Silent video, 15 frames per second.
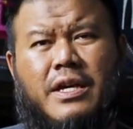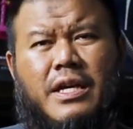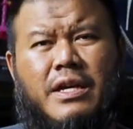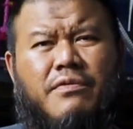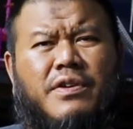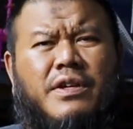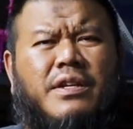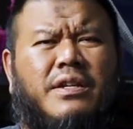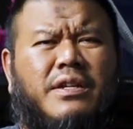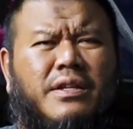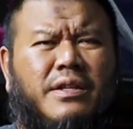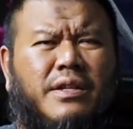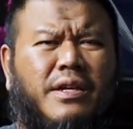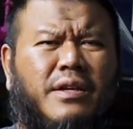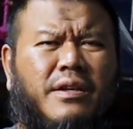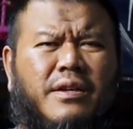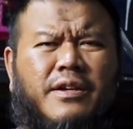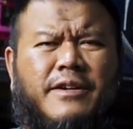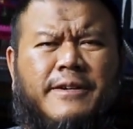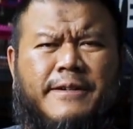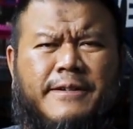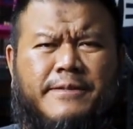Even the,
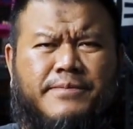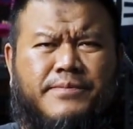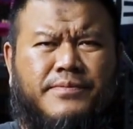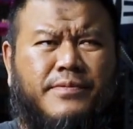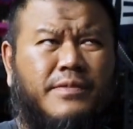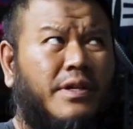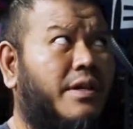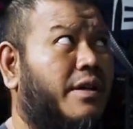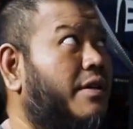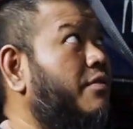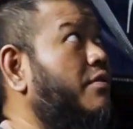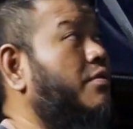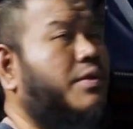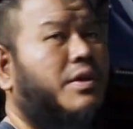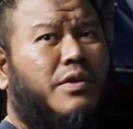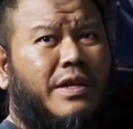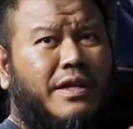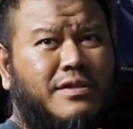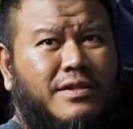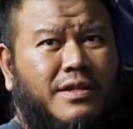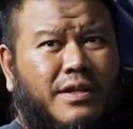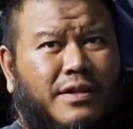I don't know whether you
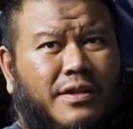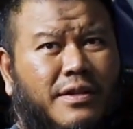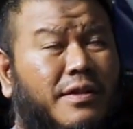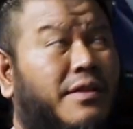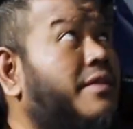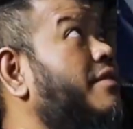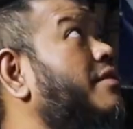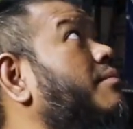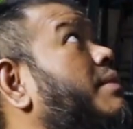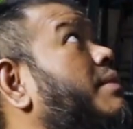can see in here,